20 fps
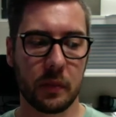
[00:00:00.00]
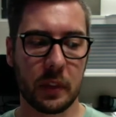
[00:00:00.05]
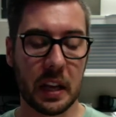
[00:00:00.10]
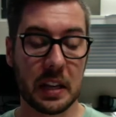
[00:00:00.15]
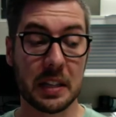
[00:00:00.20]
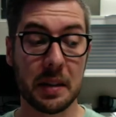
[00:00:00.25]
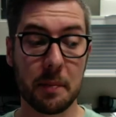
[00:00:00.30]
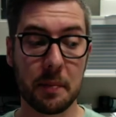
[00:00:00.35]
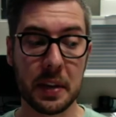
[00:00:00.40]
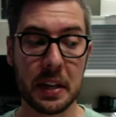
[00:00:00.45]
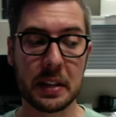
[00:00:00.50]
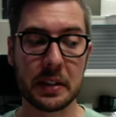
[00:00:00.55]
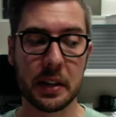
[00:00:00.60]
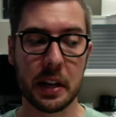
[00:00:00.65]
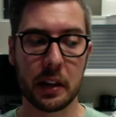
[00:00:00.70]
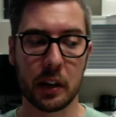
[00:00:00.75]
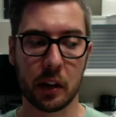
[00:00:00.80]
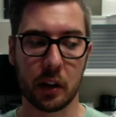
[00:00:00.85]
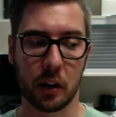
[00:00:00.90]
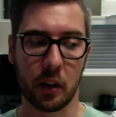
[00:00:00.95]
things
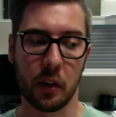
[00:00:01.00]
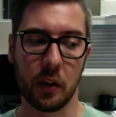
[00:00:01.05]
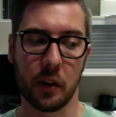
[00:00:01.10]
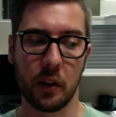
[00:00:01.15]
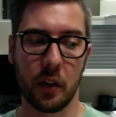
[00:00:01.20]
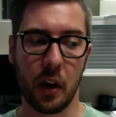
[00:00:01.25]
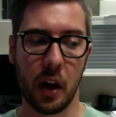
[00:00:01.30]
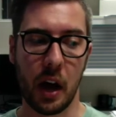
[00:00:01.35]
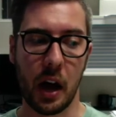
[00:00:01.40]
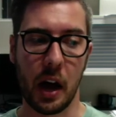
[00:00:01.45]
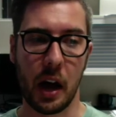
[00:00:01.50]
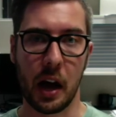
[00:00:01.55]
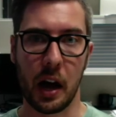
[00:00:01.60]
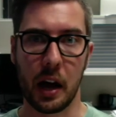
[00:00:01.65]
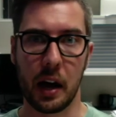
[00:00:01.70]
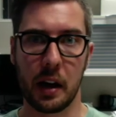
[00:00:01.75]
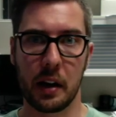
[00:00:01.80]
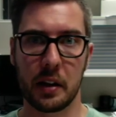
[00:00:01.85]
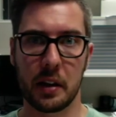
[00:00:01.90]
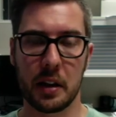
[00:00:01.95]
I learned.
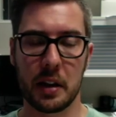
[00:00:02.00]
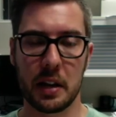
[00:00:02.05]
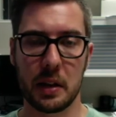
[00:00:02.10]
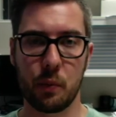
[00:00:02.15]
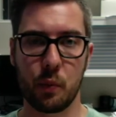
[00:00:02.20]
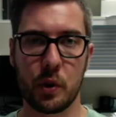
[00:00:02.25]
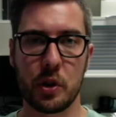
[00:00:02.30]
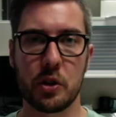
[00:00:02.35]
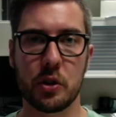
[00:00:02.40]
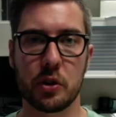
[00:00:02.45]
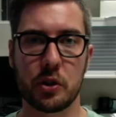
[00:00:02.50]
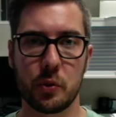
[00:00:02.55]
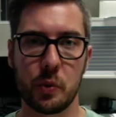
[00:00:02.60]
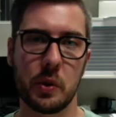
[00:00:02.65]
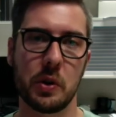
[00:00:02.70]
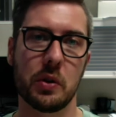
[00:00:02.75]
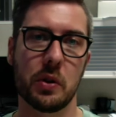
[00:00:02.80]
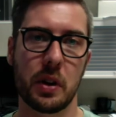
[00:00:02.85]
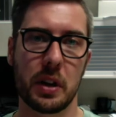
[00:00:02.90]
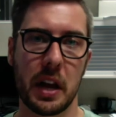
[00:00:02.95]
When you're
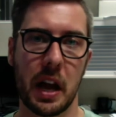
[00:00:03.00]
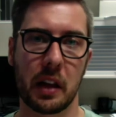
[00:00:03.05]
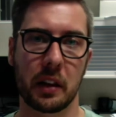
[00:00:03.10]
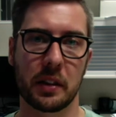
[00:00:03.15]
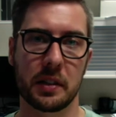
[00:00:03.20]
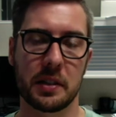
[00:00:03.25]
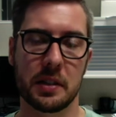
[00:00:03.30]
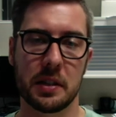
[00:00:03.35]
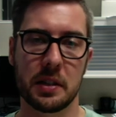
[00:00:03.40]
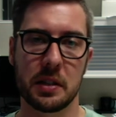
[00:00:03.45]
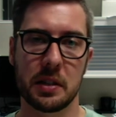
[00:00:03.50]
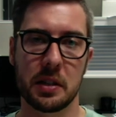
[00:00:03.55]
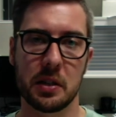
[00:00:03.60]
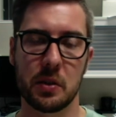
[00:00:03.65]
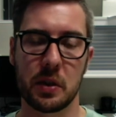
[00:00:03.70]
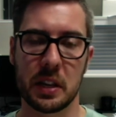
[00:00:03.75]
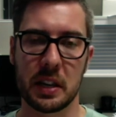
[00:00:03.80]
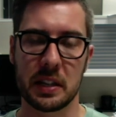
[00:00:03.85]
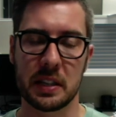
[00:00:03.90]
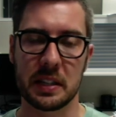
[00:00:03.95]
doing your analysis,
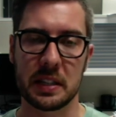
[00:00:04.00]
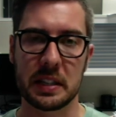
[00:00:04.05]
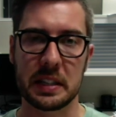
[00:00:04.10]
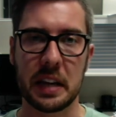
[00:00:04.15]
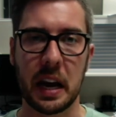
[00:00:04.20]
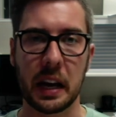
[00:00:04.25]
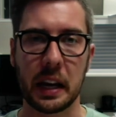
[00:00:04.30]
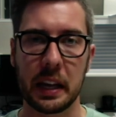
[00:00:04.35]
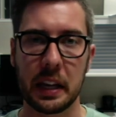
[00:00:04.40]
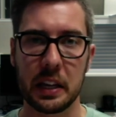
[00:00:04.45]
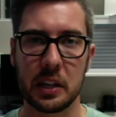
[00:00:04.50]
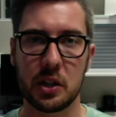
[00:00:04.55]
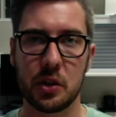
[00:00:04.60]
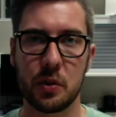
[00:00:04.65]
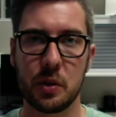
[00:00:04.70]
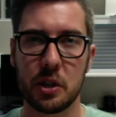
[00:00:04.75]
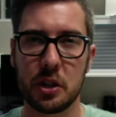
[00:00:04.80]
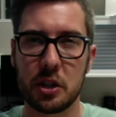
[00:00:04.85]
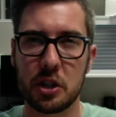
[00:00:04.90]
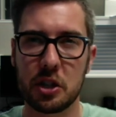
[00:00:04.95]
you get stuck
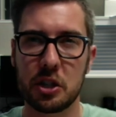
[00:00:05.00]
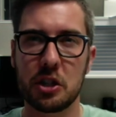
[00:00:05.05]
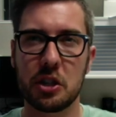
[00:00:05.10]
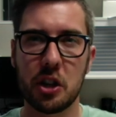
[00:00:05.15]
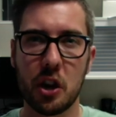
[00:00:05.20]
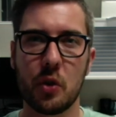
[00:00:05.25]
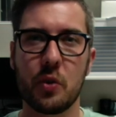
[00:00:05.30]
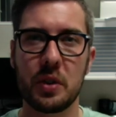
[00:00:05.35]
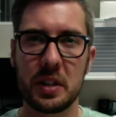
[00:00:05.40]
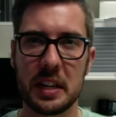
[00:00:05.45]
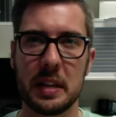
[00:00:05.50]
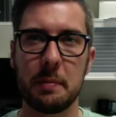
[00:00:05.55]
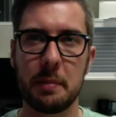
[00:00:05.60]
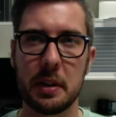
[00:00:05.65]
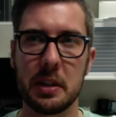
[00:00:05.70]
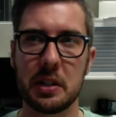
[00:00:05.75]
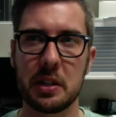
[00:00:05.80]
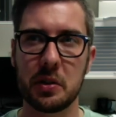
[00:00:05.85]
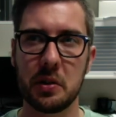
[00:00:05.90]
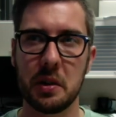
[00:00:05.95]
into it, so deep
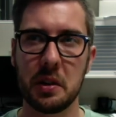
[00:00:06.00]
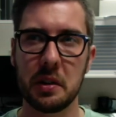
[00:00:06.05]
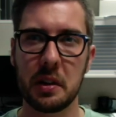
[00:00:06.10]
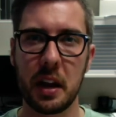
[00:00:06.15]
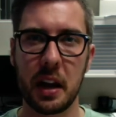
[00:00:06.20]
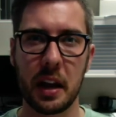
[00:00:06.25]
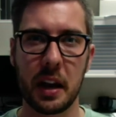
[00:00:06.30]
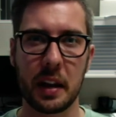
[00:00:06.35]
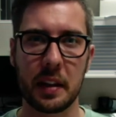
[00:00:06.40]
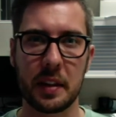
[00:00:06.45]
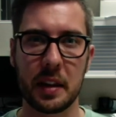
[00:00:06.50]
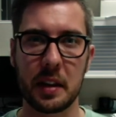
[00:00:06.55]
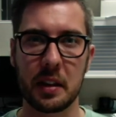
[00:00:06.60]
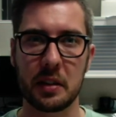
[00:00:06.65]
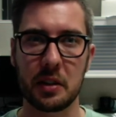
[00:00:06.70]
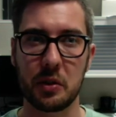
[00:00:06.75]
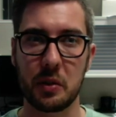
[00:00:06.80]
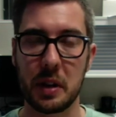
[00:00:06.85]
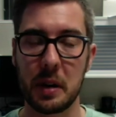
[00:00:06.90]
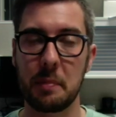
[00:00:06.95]
into it. And I
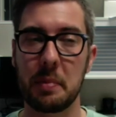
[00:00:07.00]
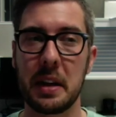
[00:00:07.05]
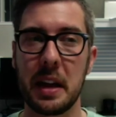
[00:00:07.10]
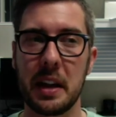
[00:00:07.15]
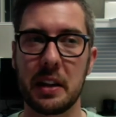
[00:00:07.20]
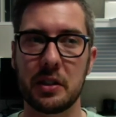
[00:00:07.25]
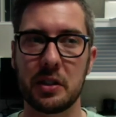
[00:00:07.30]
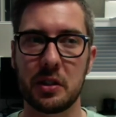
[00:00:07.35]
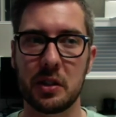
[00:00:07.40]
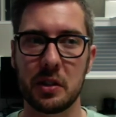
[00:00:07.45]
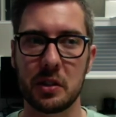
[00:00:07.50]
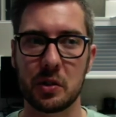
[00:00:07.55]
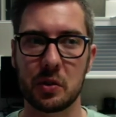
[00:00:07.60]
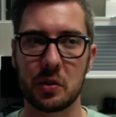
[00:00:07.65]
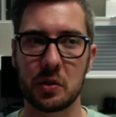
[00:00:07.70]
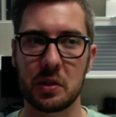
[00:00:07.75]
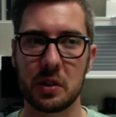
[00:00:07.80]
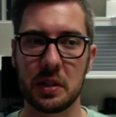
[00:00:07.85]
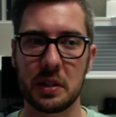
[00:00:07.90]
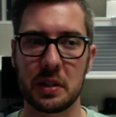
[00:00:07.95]
think doing a PhD
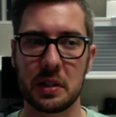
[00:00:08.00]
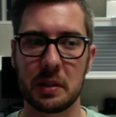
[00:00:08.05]
is